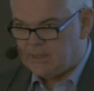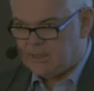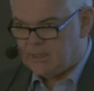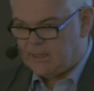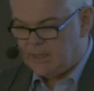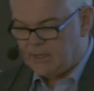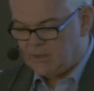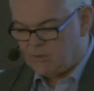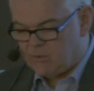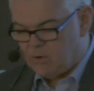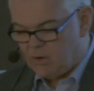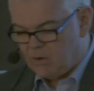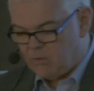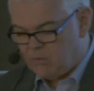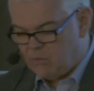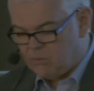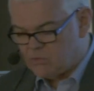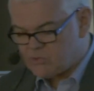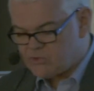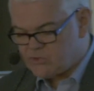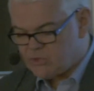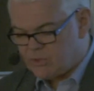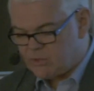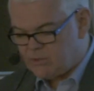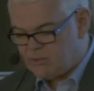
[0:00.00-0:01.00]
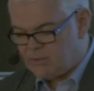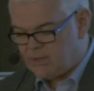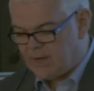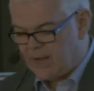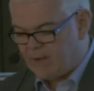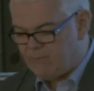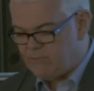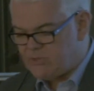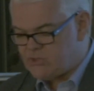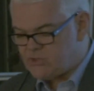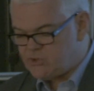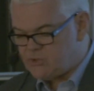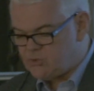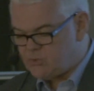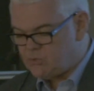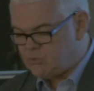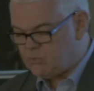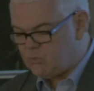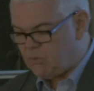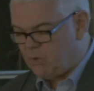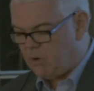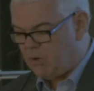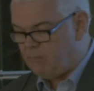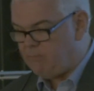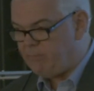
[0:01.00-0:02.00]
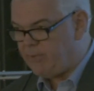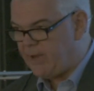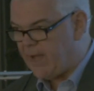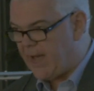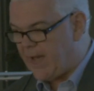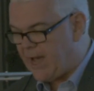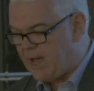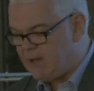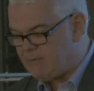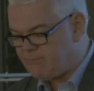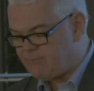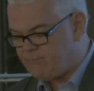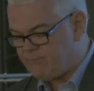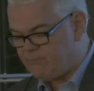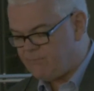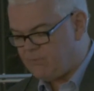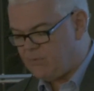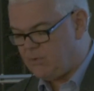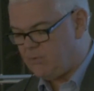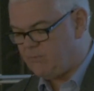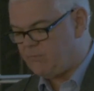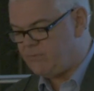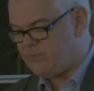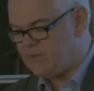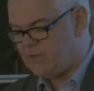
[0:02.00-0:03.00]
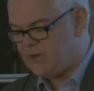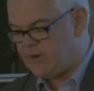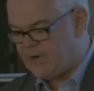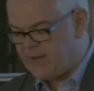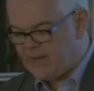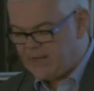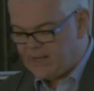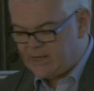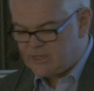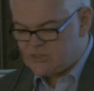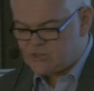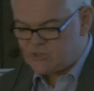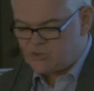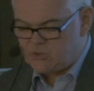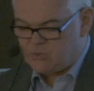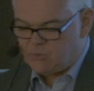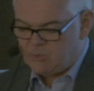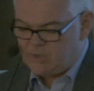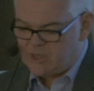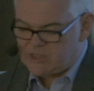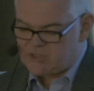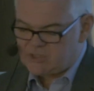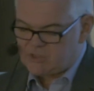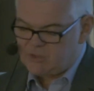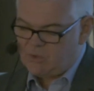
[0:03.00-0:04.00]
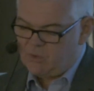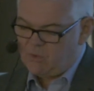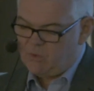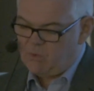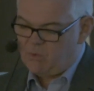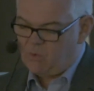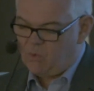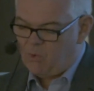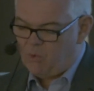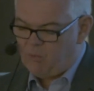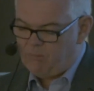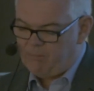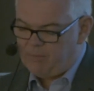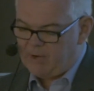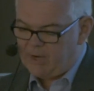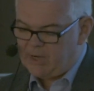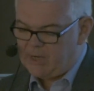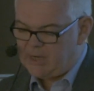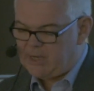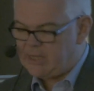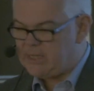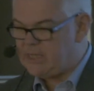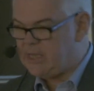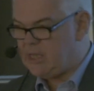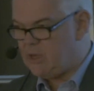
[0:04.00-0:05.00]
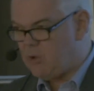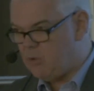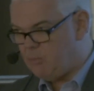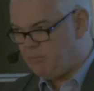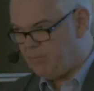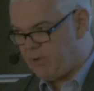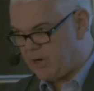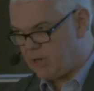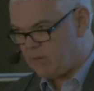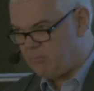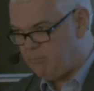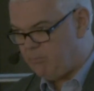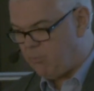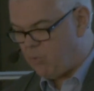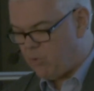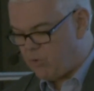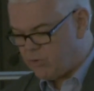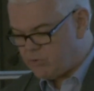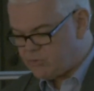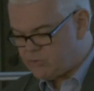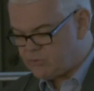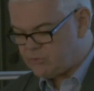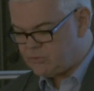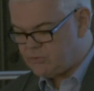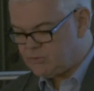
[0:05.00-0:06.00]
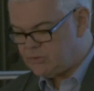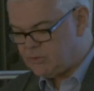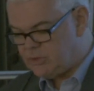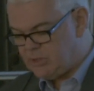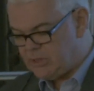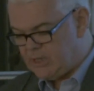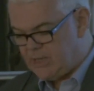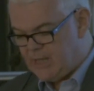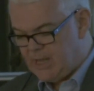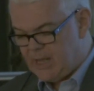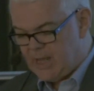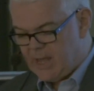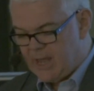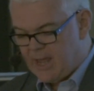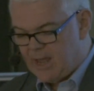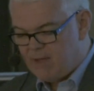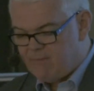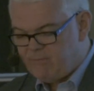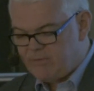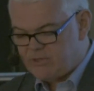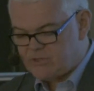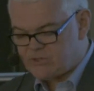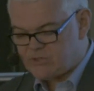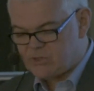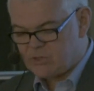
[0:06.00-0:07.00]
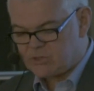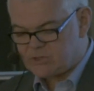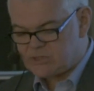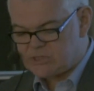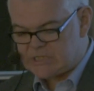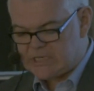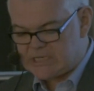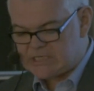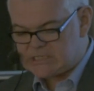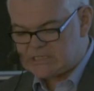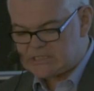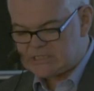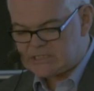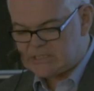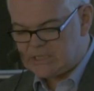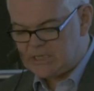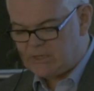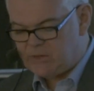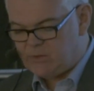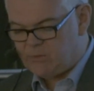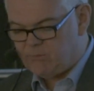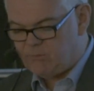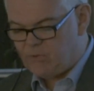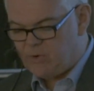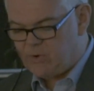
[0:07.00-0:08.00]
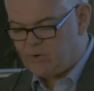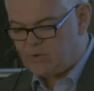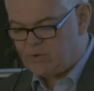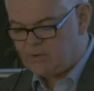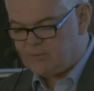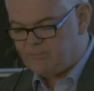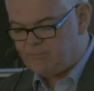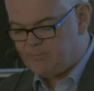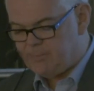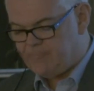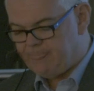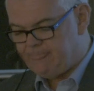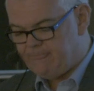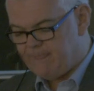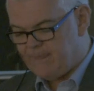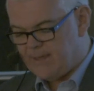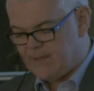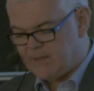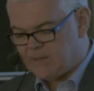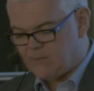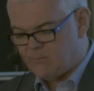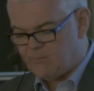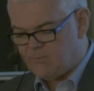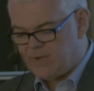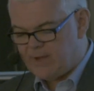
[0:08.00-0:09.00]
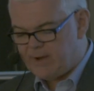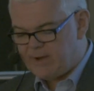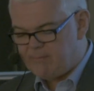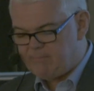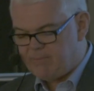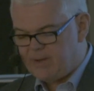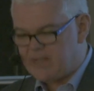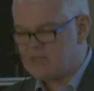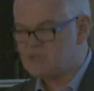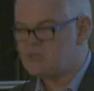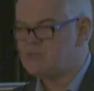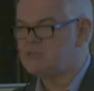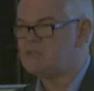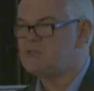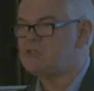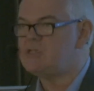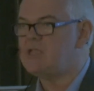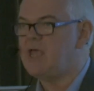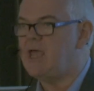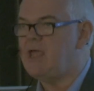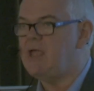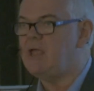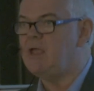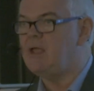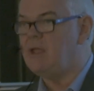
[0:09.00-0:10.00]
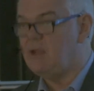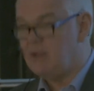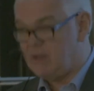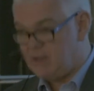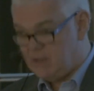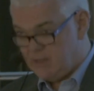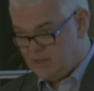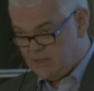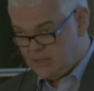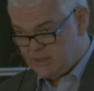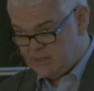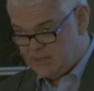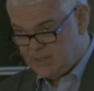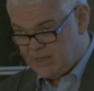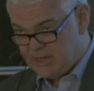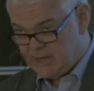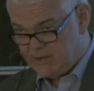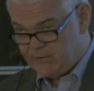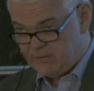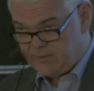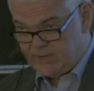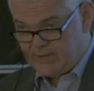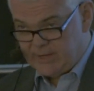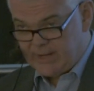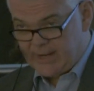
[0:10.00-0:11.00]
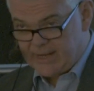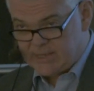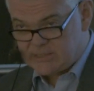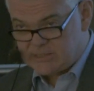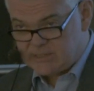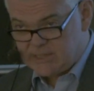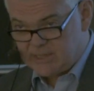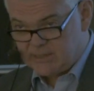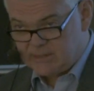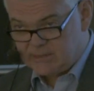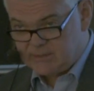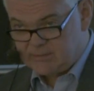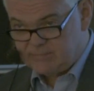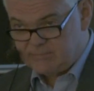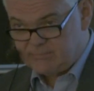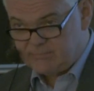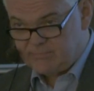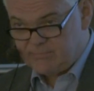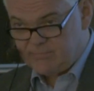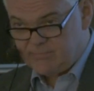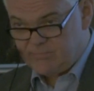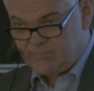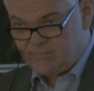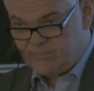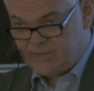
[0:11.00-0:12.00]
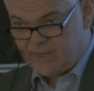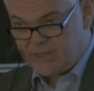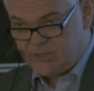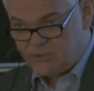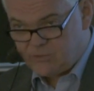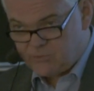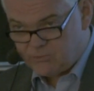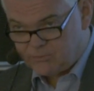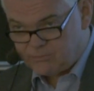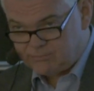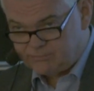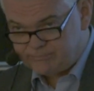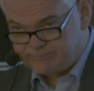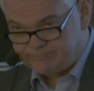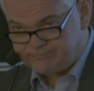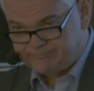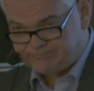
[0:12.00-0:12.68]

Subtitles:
In conclusion, I wish you, on behalf of the Reykjanes UNESCO Global Geopark Board, every success in your work and a very pleasant stay here in Iceland. Thank you.